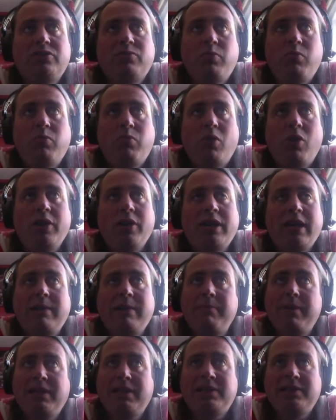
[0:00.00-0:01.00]
why
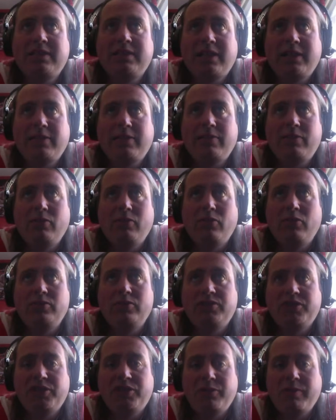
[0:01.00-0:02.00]
they may stay
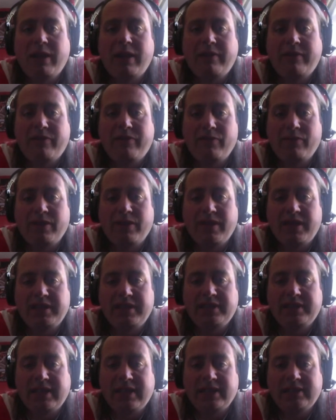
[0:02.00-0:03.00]
loyal to UEFA in
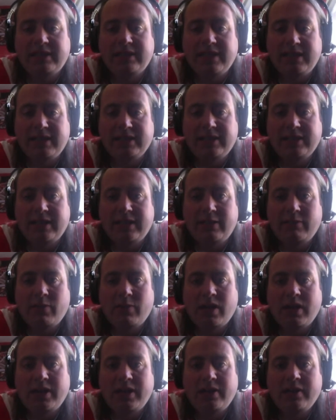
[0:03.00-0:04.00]
this, as it is
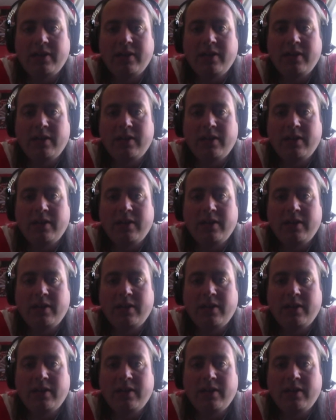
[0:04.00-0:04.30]
anyway.